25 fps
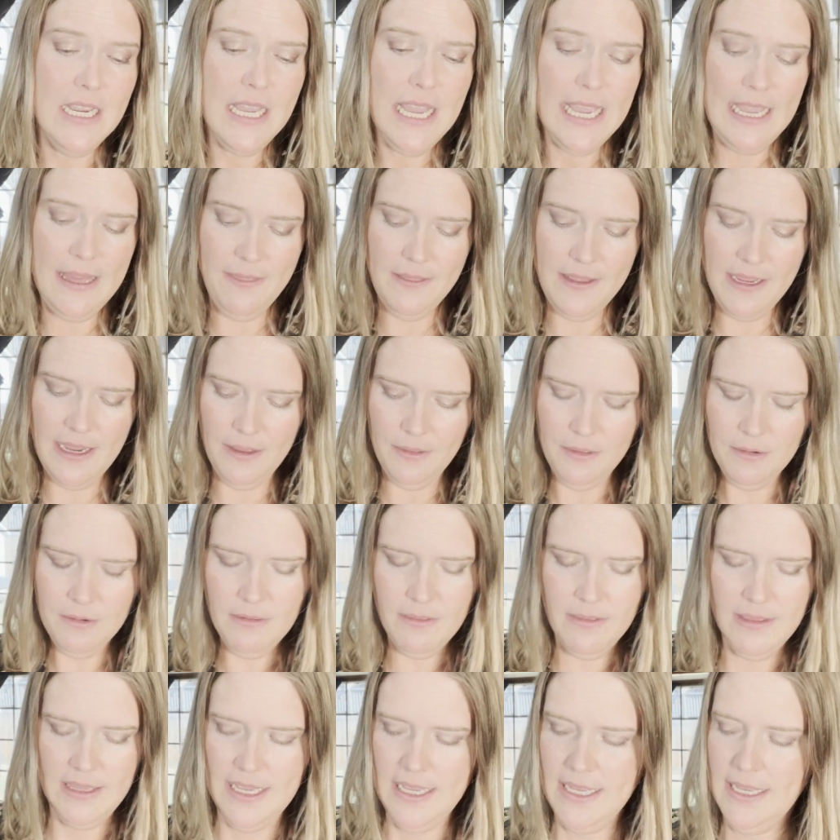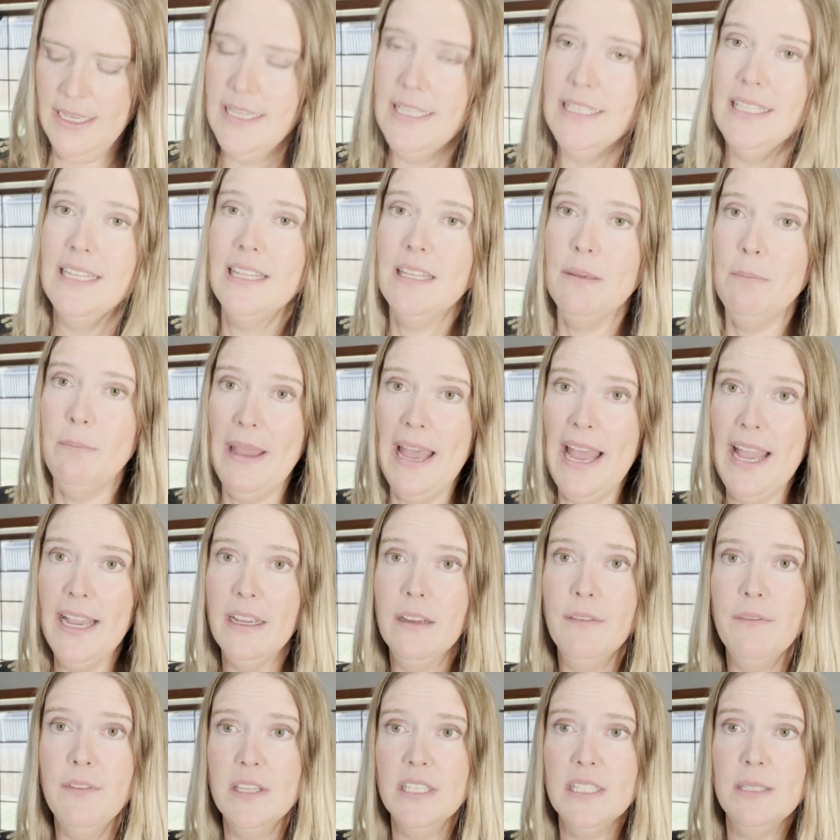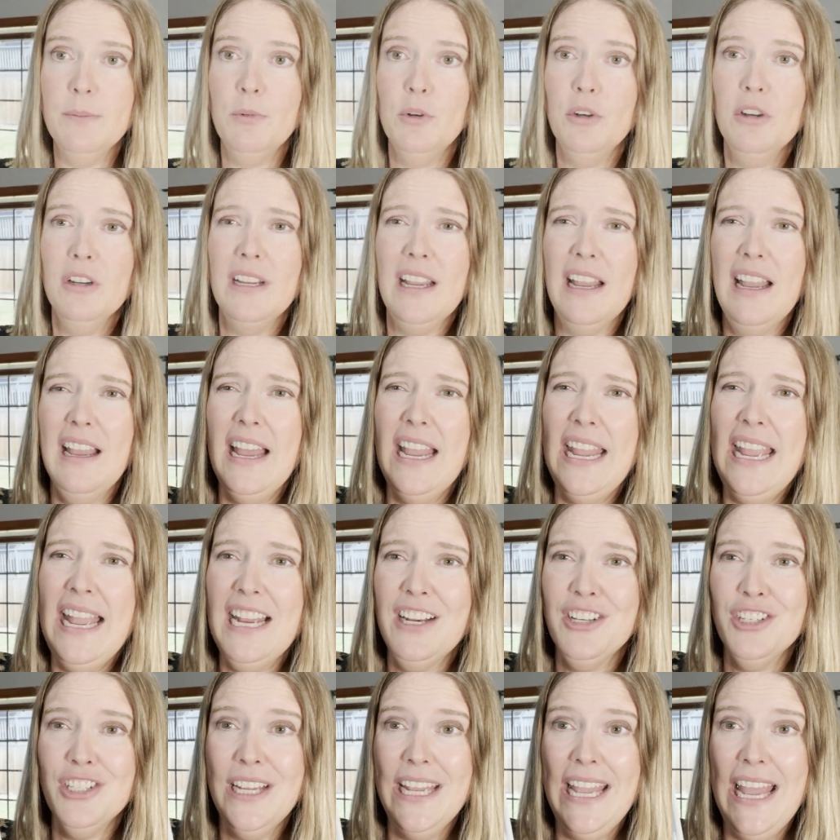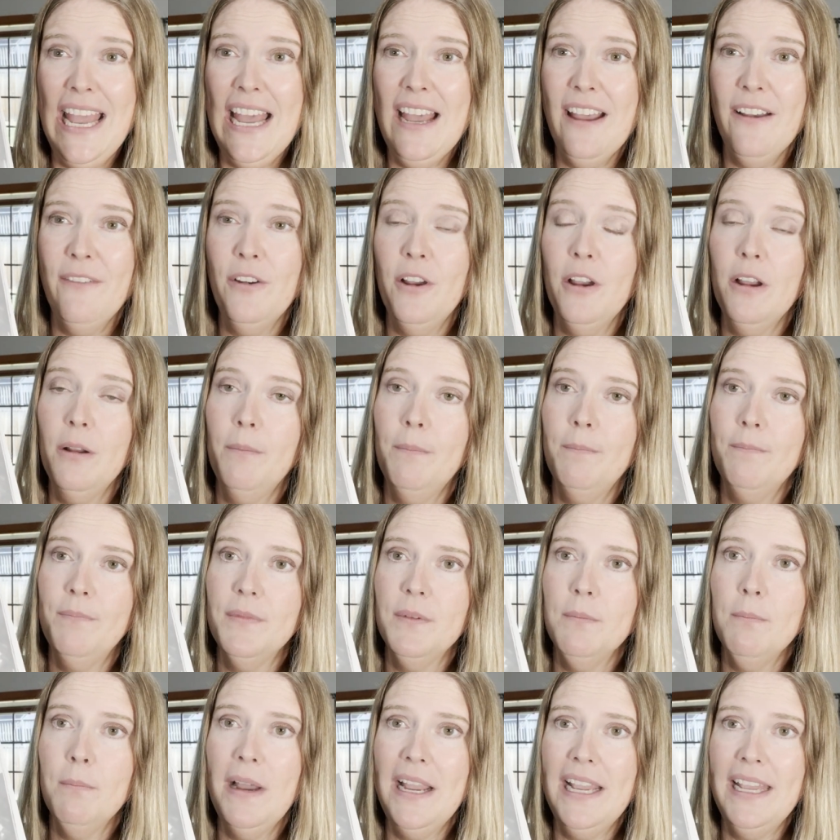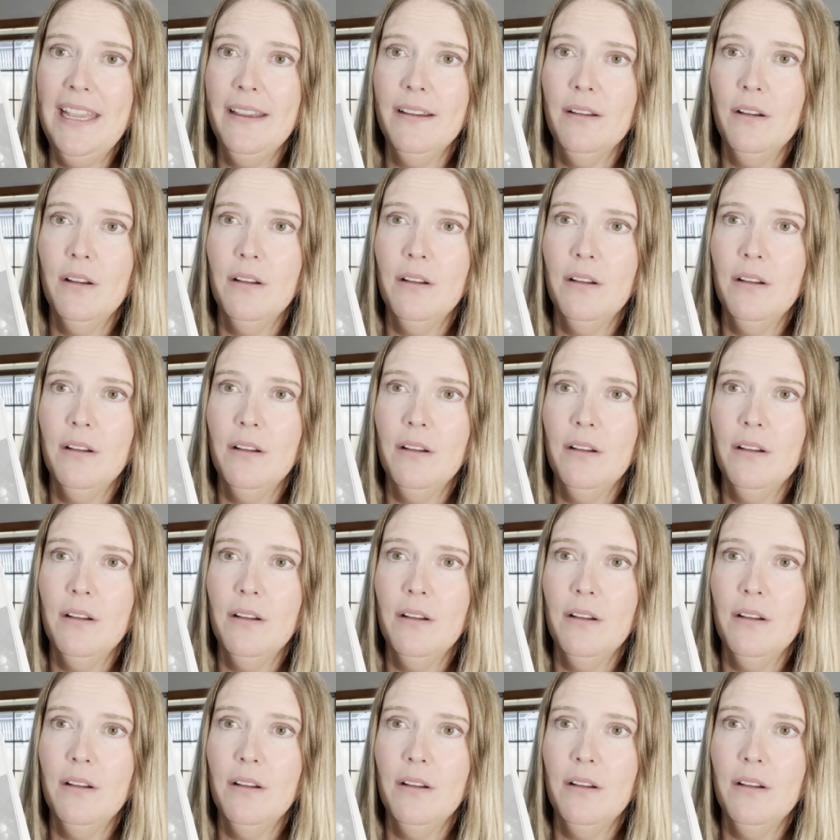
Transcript: And the other thing is at the back of this book, I actually have my